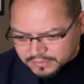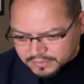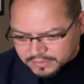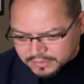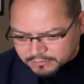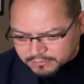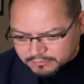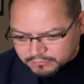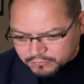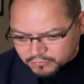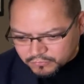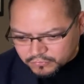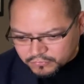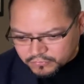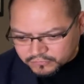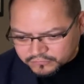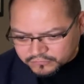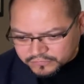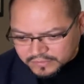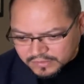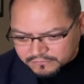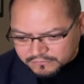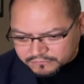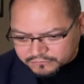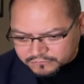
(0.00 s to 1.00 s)
mute
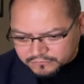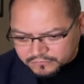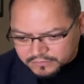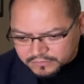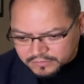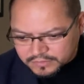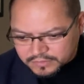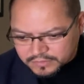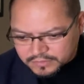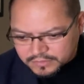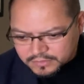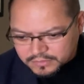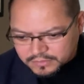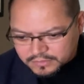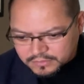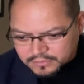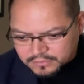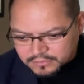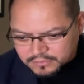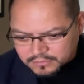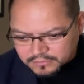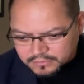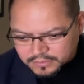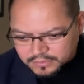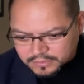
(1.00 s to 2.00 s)
yourselves.
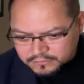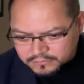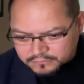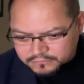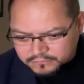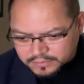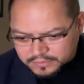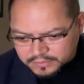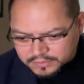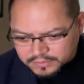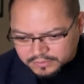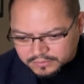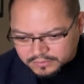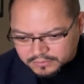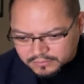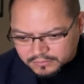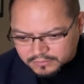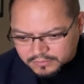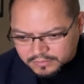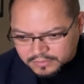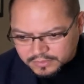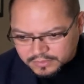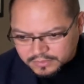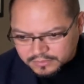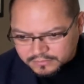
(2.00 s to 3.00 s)
Hold on a second here.
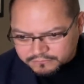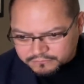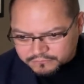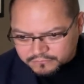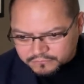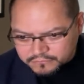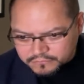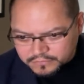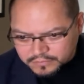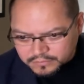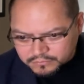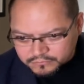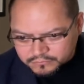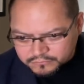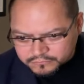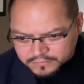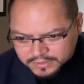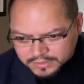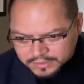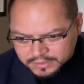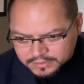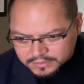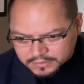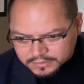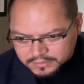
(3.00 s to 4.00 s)
I'll have to see who's
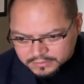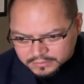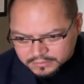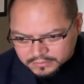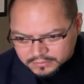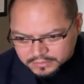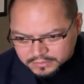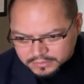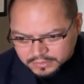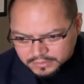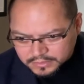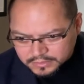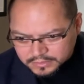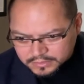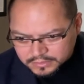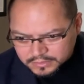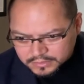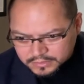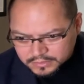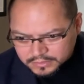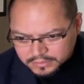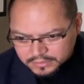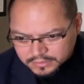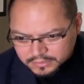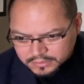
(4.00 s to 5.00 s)
that. Okay.
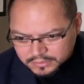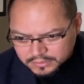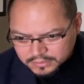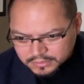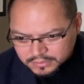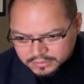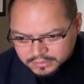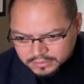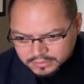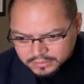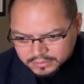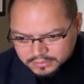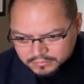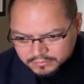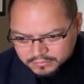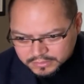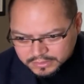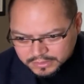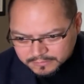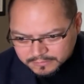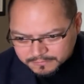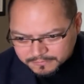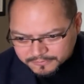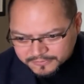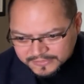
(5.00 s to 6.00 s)

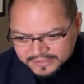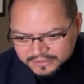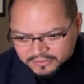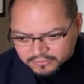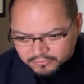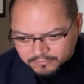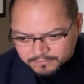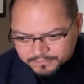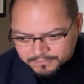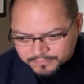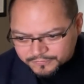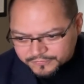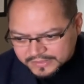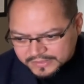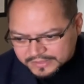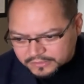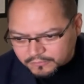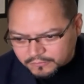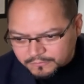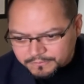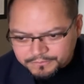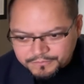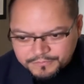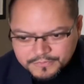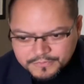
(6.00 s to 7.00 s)
Okay. Thank you.
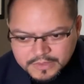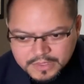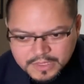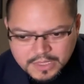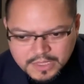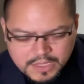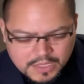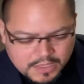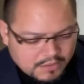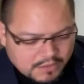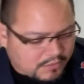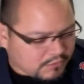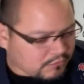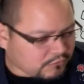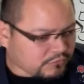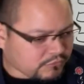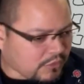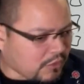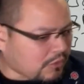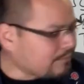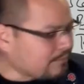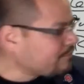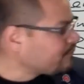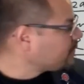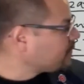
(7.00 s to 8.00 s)

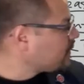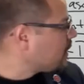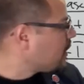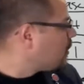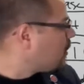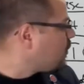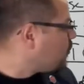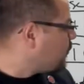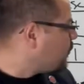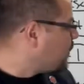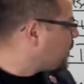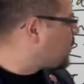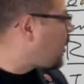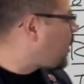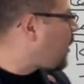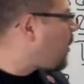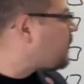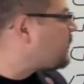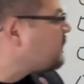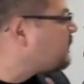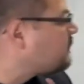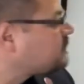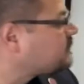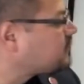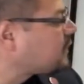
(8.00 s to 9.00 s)
So we call
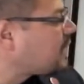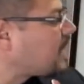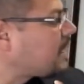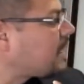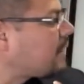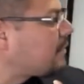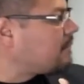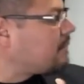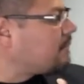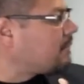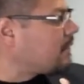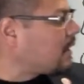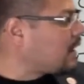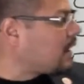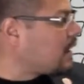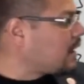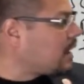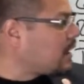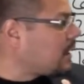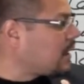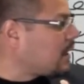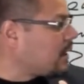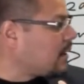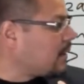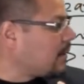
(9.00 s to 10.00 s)
these
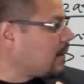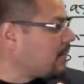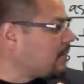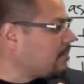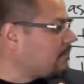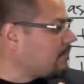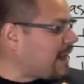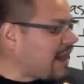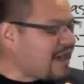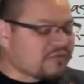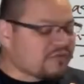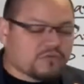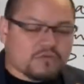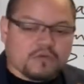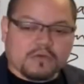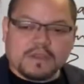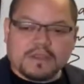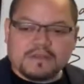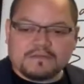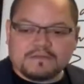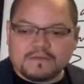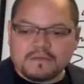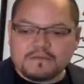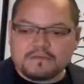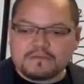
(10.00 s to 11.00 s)
master
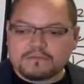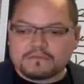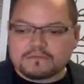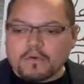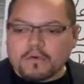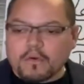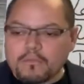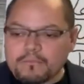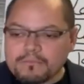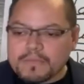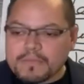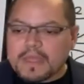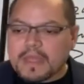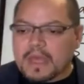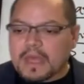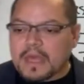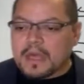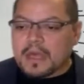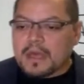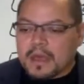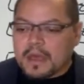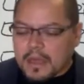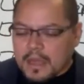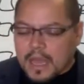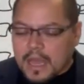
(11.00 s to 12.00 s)
leases. So
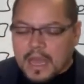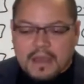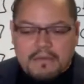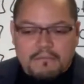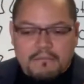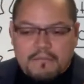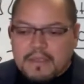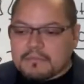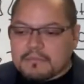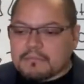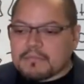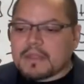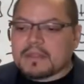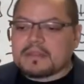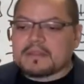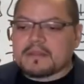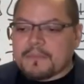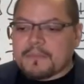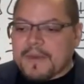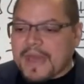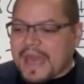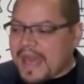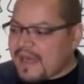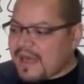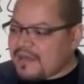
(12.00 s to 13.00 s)
in the
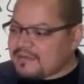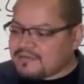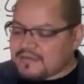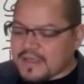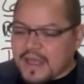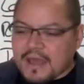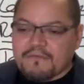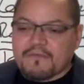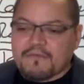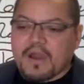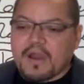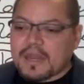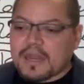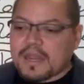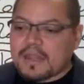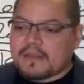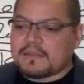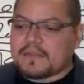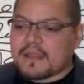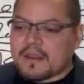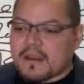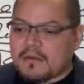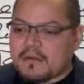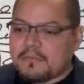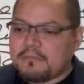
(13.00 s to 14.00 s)
past, I've gone in
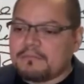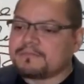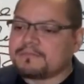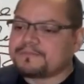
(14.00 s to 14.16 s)
there